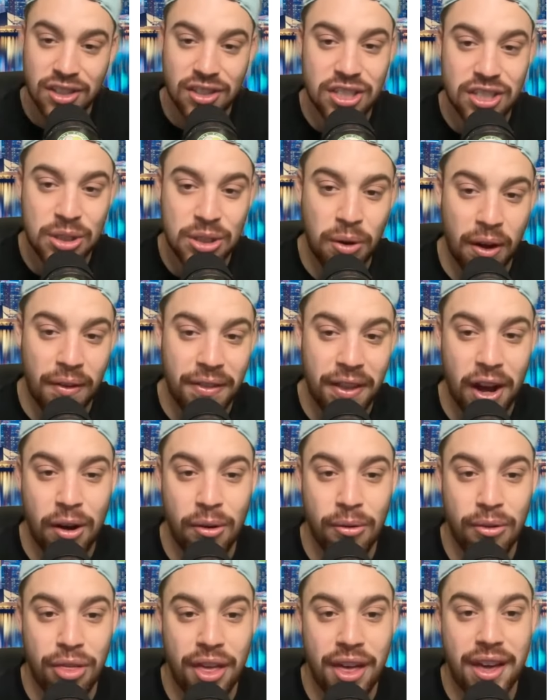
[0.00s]
She's won the
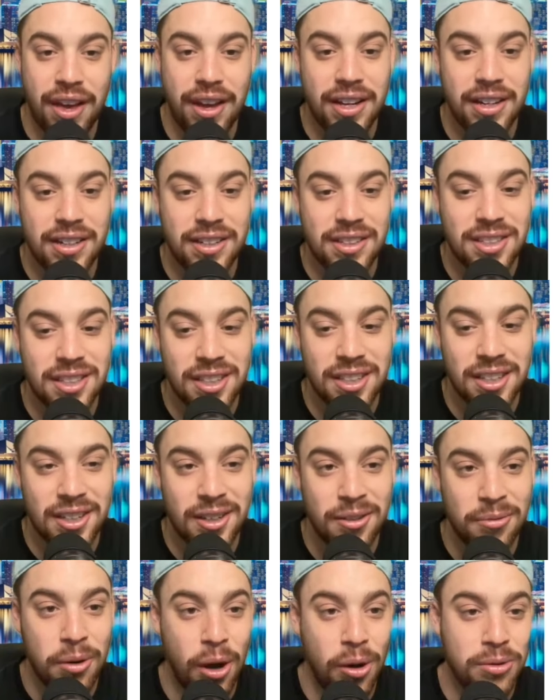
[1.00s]
whole thing, and
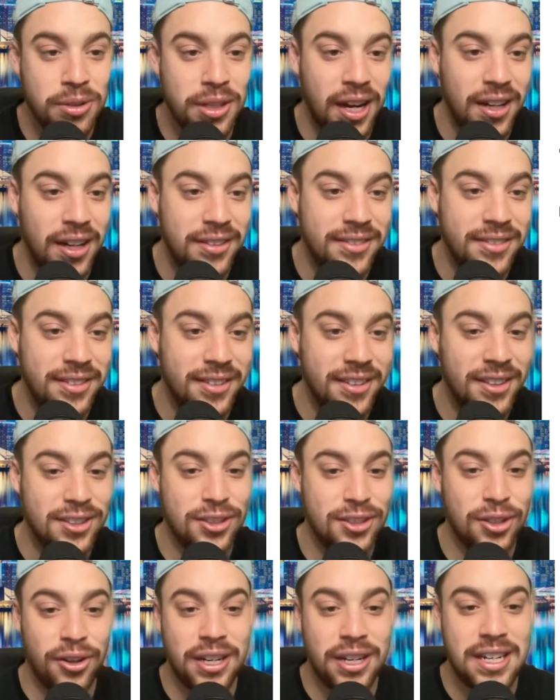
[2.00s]
well done
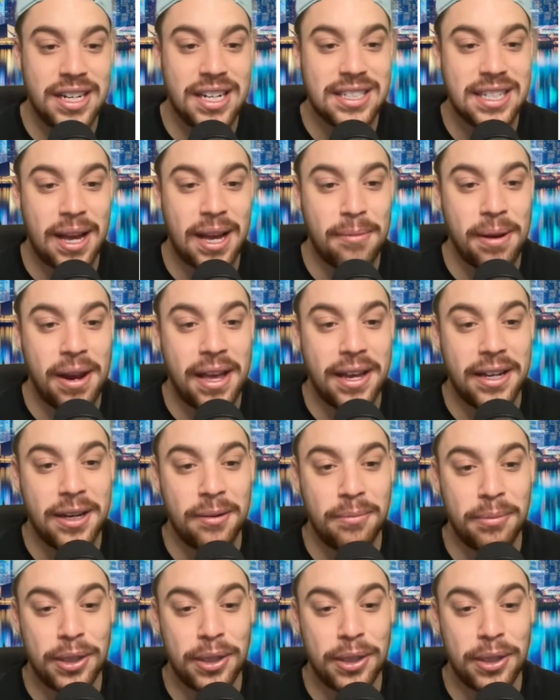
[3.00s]
to Aryna Sabalenka,